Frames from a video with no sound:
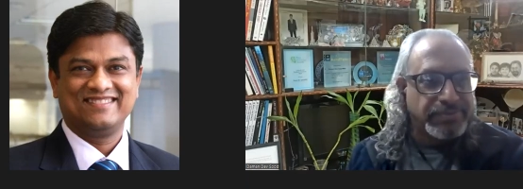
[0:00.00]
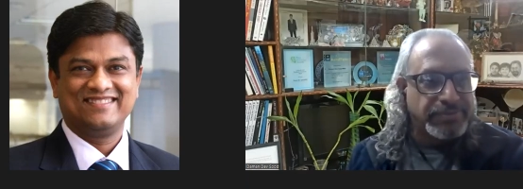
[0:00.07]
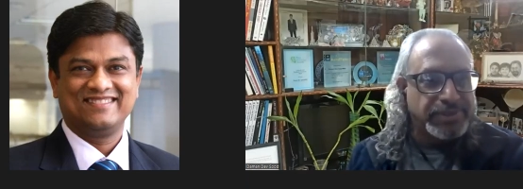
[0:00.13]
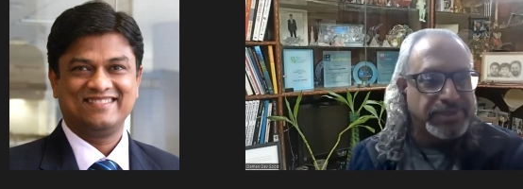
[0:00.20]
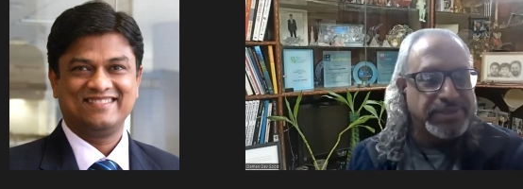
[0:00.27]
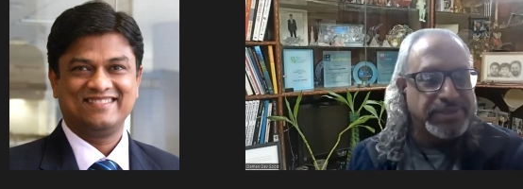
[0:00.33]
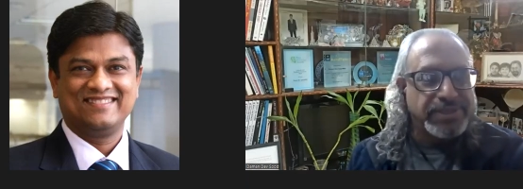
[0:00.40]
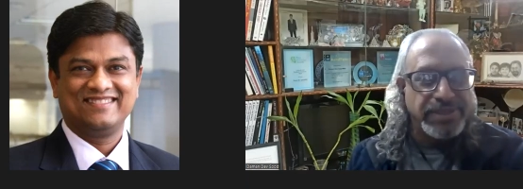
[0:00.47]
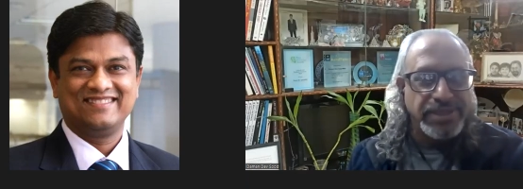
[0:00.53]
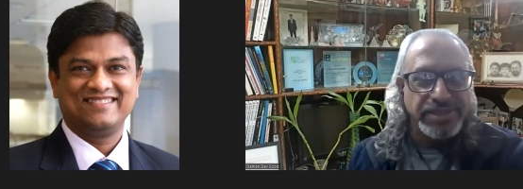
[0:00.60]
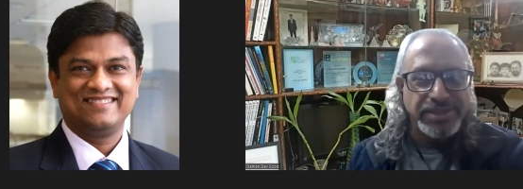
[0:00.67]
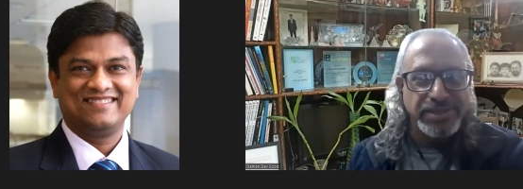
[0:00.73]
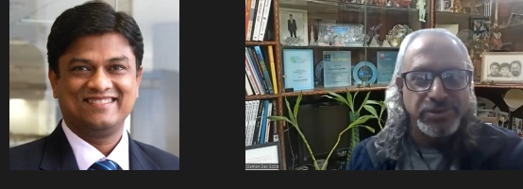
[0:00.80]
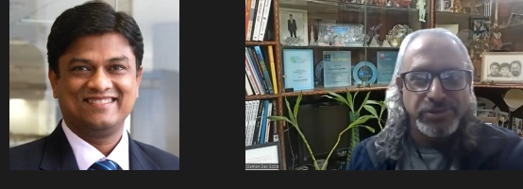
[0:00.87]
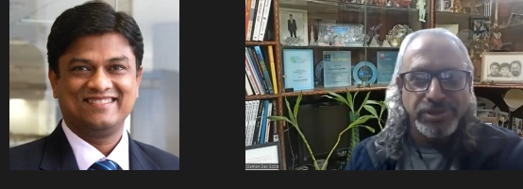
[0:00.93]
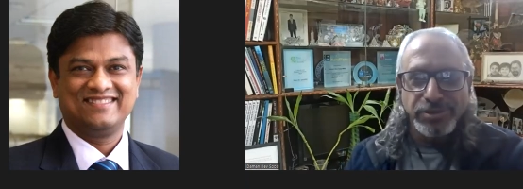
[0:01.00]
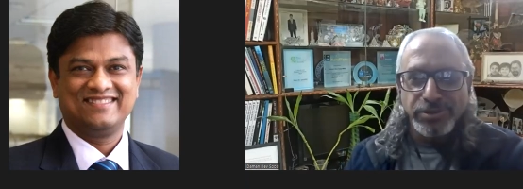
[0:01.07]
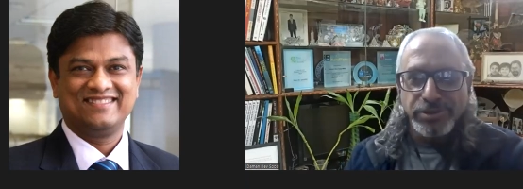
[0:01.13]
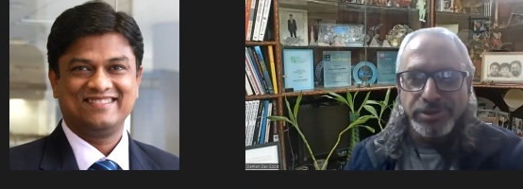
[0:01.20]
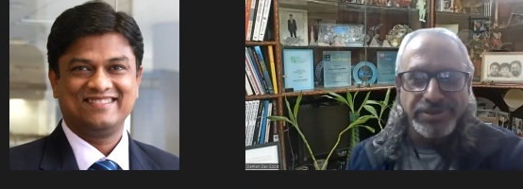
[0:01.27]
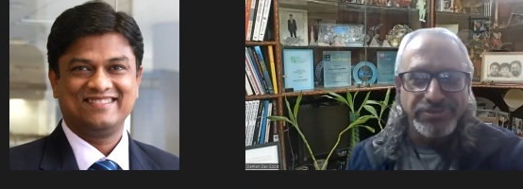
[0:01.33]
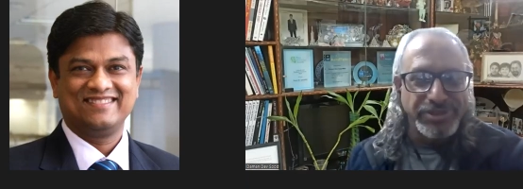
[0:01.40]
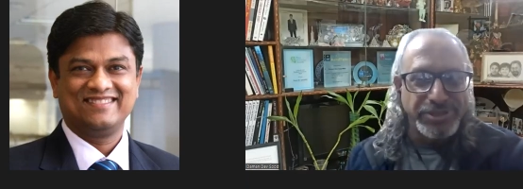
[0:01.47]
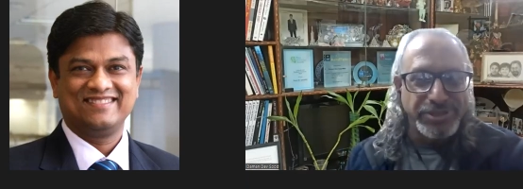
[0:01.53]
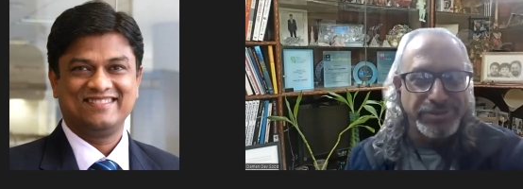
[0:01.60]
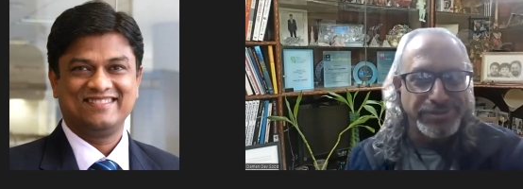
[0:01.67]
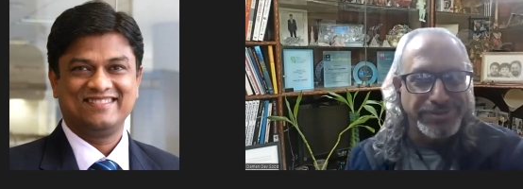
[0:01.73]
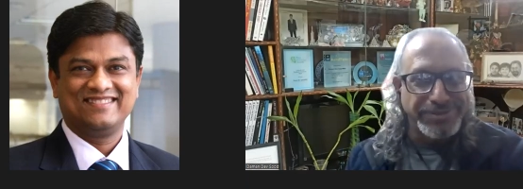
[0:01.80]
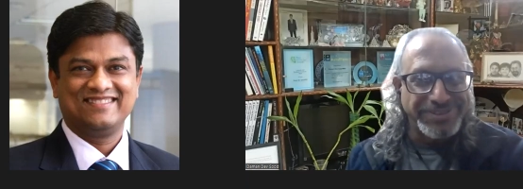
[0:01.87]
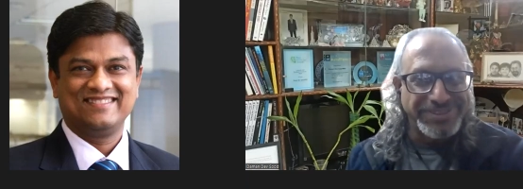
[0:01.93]
Speaker 1: Just Nathan, I think you can go ahead with
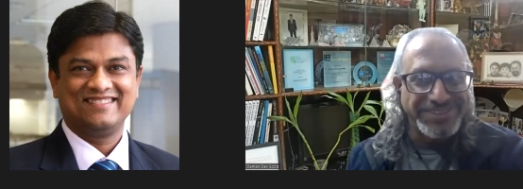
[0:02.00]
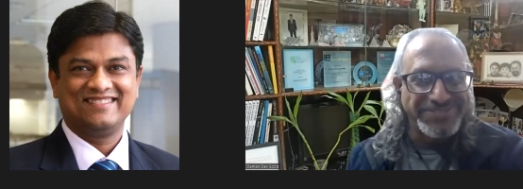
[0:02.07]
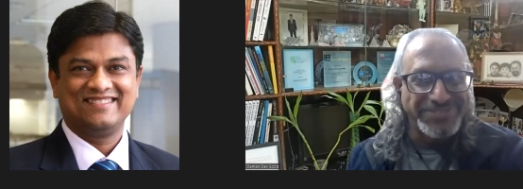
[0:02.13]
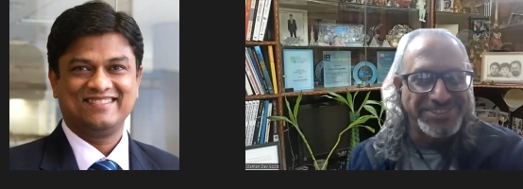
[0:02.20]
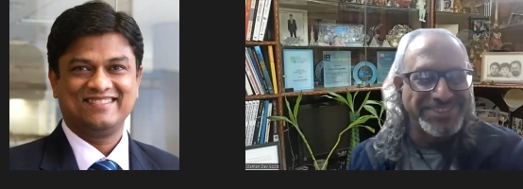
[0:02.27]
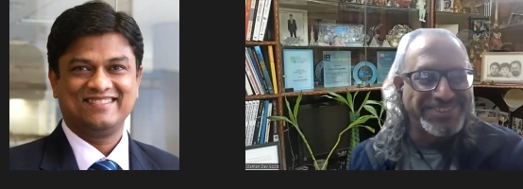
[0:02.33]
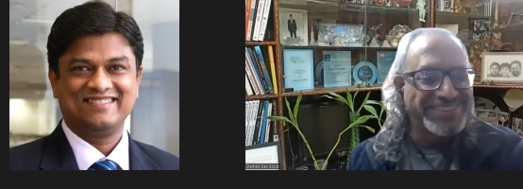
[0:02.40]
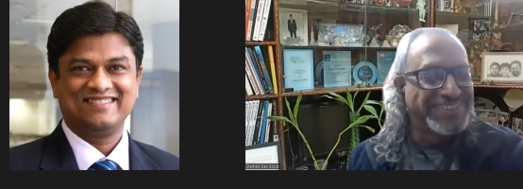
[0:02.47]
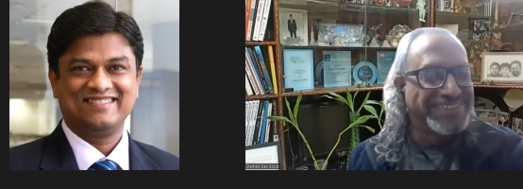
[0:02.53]
your question first.